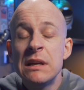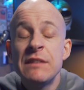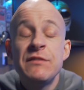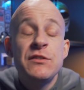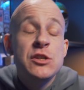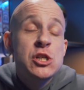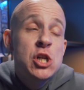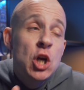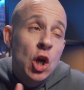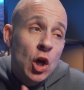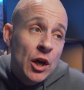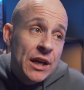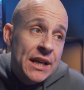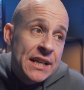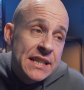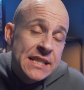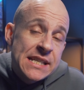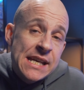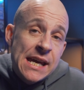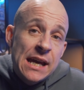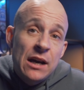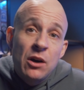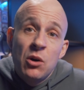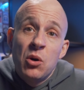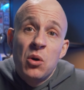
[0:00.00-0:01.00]
if you liked
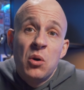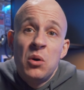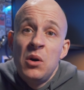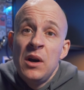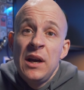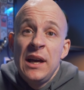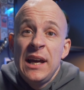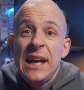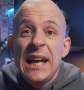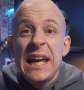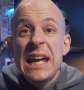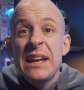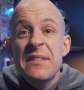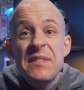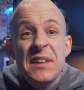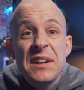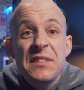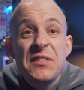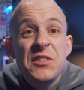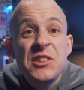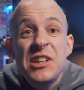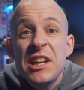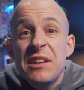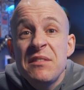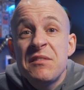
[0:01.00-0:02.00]
it, or even
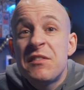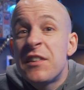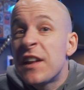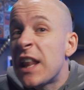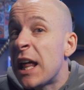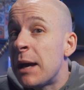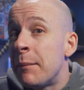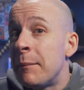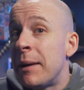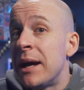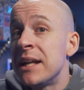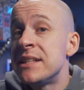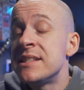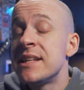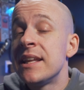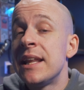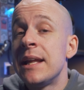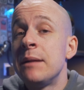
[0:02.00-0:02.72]
if you didn't for that matter,